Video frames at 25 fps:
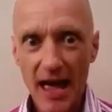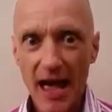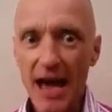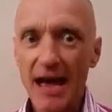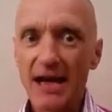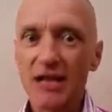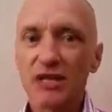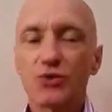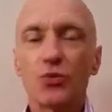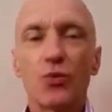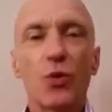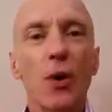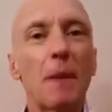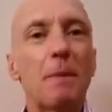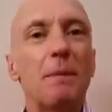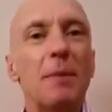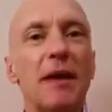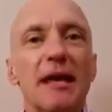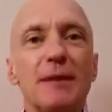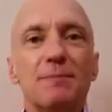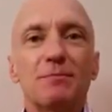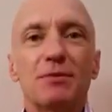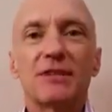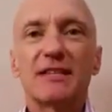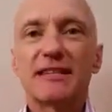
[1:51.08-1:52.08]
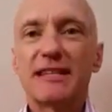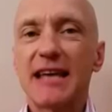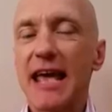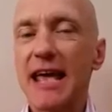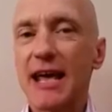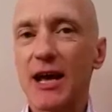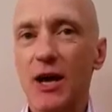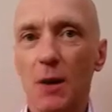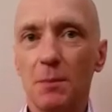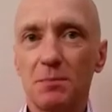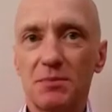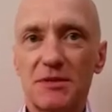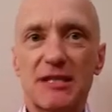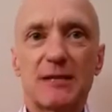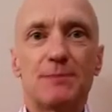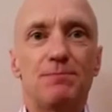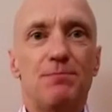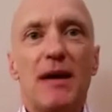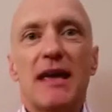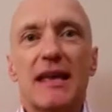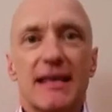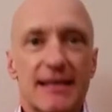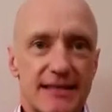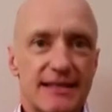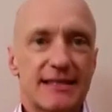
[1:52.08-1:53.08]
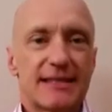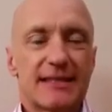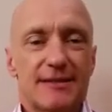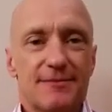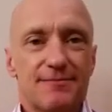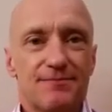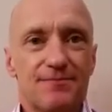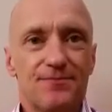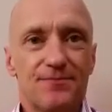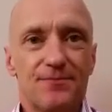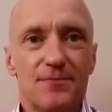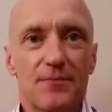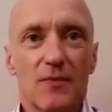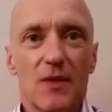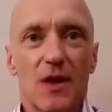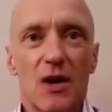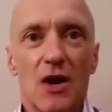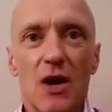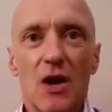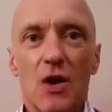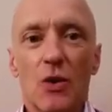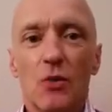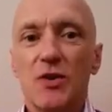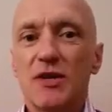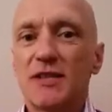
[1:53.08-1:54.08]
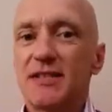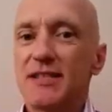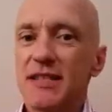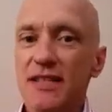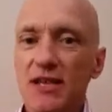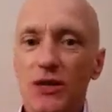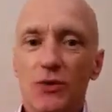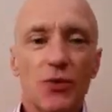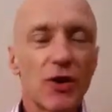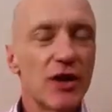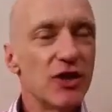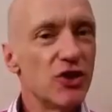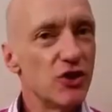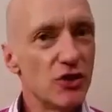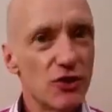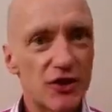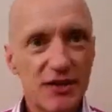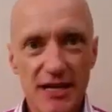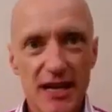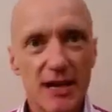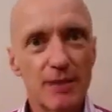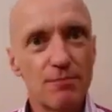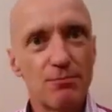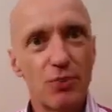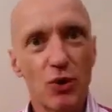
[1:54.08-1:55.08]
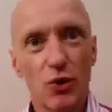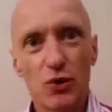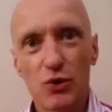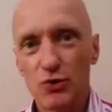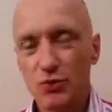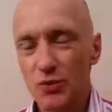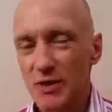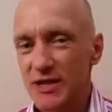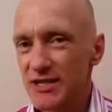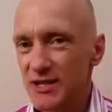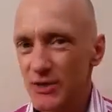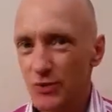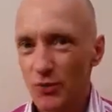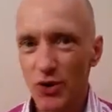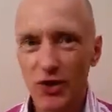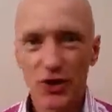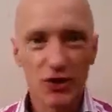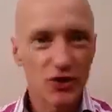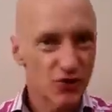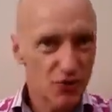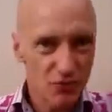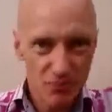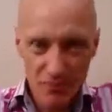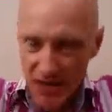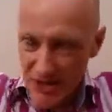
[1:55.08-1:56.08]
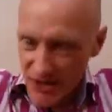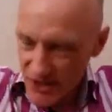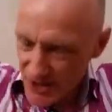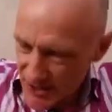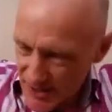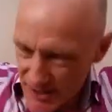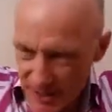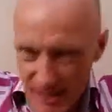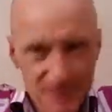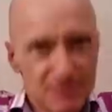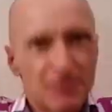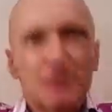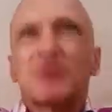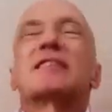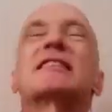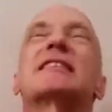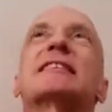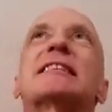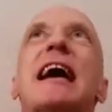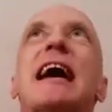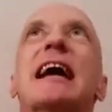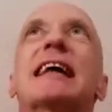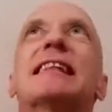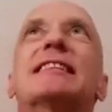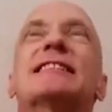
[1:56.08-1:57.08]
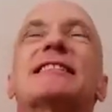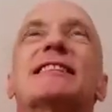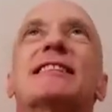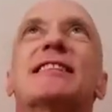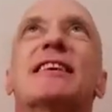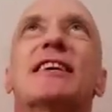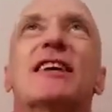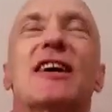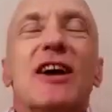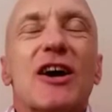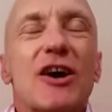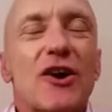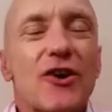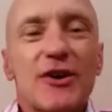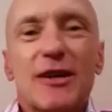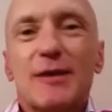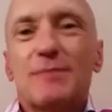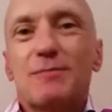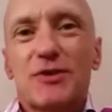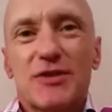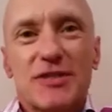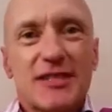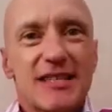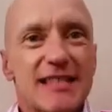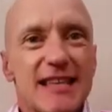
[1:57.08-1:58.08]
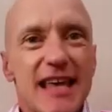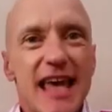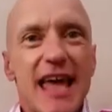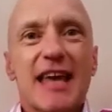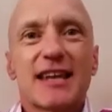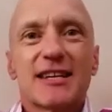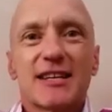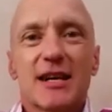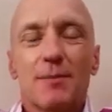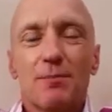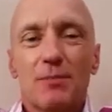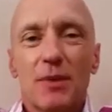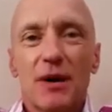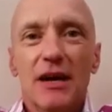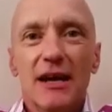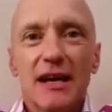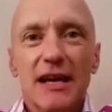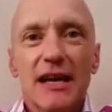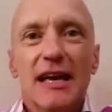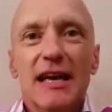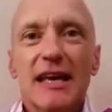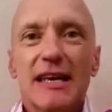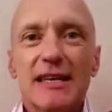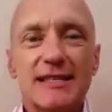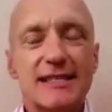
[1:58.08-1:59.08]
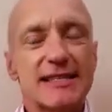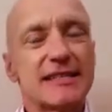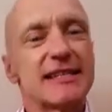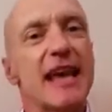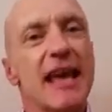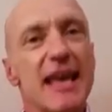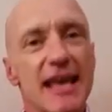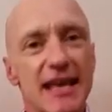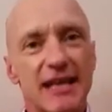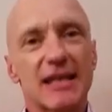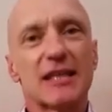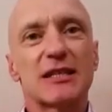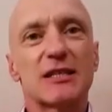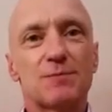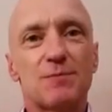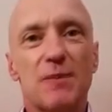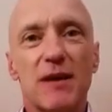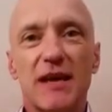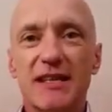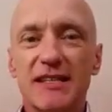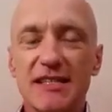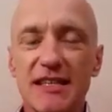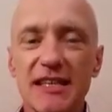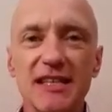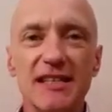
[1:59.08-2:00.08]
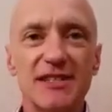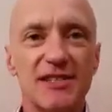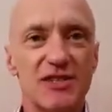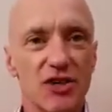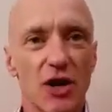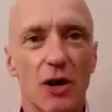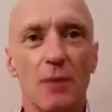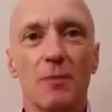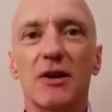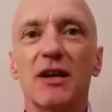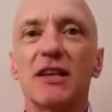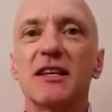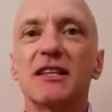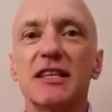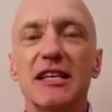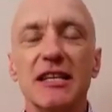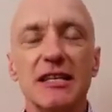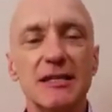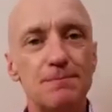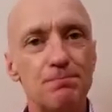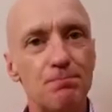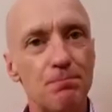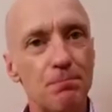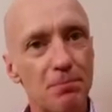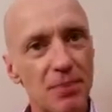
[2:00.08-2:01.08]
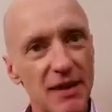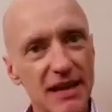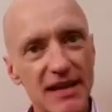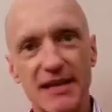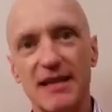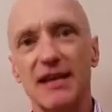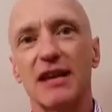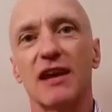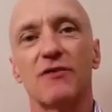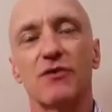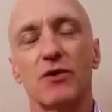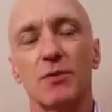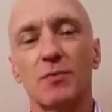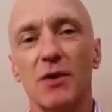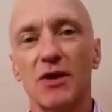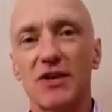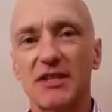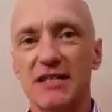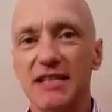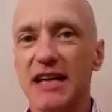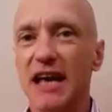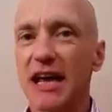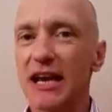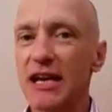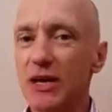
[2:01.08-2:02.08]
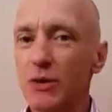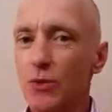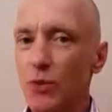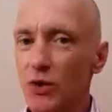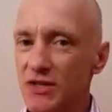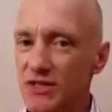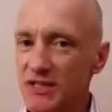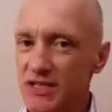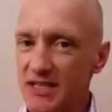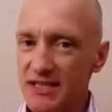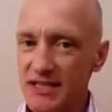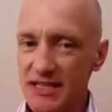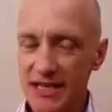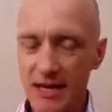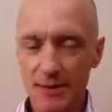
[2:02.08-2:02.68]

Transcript: And it's where people take up space. We see it when Usain Bolt wins the 100 meters, he puts his hands in the air and he puts his head up. He's taking space, he's dominant, he's beaten everybody, and he wants to